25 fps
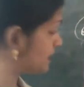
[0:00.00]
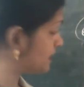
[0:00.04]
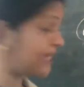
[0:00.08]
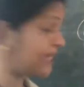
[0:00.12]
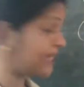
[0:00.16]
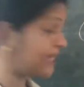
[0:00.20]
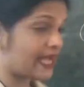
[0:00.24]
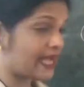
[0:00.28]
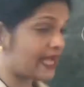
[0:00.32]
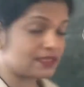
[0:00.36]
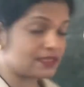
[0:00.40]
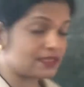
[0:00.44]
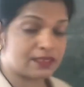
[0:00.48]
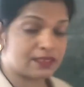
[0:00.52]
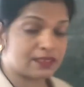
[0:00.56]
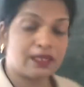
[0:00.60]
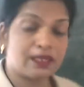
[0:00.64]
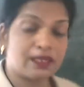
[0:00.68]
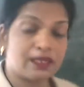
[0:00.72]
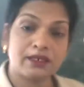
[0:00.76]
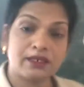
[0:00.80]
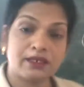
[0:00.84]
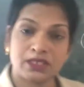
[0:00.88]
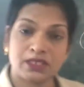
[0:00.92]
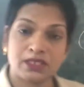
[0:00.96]
gas
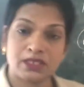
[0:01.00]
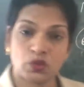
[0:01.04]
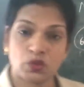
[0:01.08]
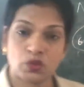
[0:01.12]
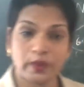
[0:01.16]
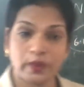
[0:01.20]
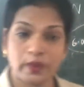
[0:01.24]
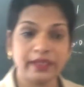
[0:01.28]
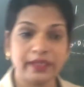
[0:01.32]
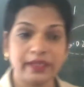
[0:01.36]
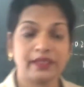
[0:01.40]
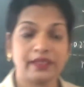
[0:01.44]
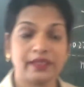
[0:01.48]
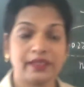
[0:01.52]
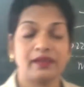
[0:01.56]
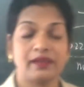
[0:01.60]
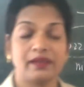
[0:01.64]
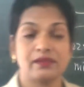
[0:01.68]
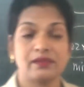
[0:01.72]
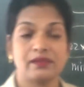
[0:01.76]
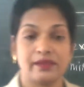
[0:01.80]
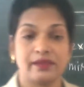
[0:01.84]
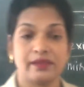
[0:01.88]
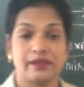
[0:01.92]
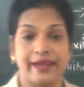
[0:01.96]

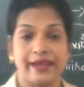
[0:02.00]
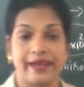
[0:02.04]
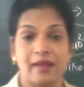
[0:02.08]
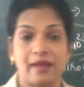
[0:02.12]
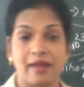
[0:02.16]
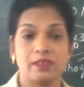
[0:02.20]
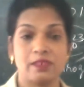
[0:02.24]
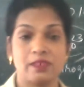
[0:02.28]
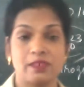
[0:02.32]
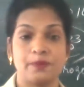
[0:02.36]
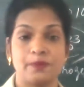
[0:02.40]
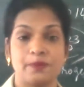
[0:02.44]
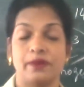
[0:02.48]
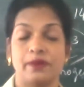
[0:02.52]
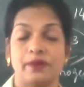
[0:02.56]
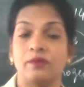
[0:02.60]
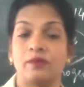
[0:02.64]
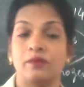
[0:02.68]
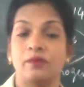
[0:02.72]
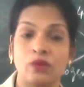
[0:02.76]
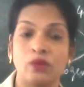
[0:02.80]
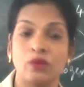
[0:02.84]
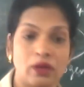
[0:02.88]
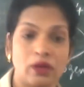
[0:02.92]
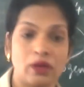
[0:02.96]
28 grams per
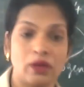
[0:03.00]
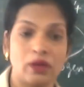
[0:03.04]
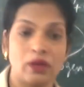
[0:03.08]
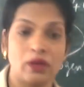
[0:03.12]
mole.